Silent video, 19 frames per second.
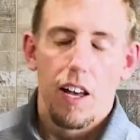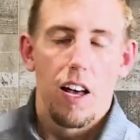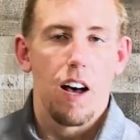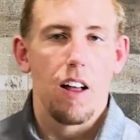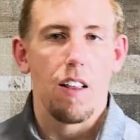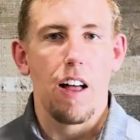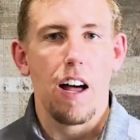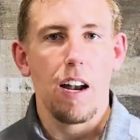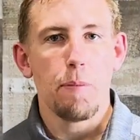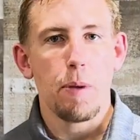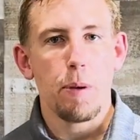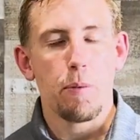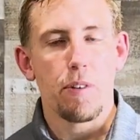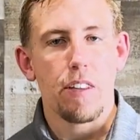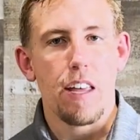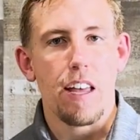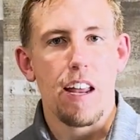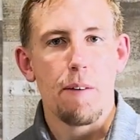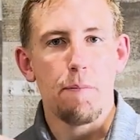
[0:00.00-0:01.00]
A lot of
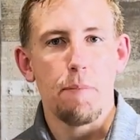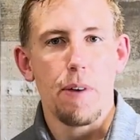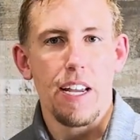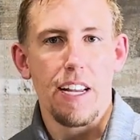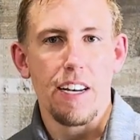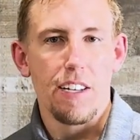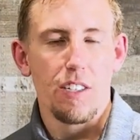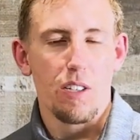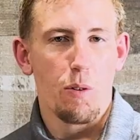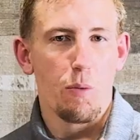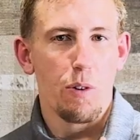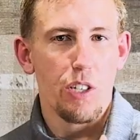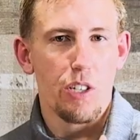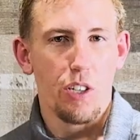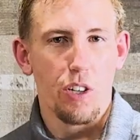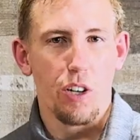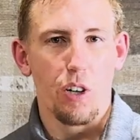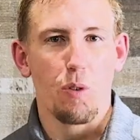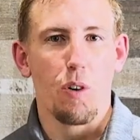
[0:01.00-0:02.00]
people that have pain as they're
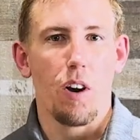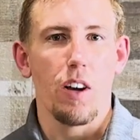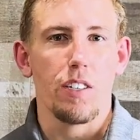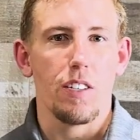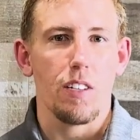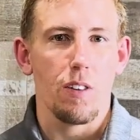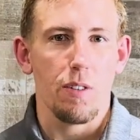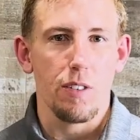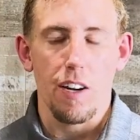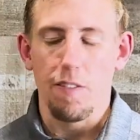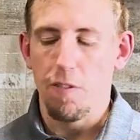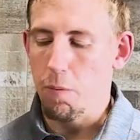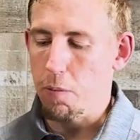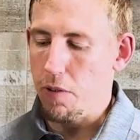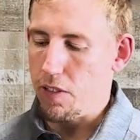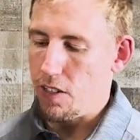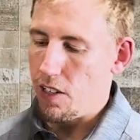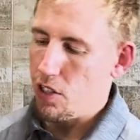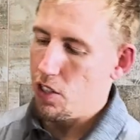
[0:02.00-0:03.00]
reaching across in those
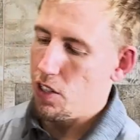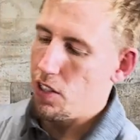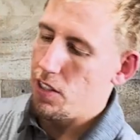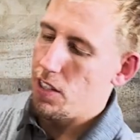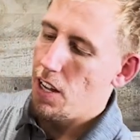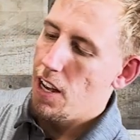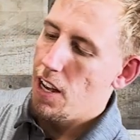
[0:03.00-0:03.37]
different positions,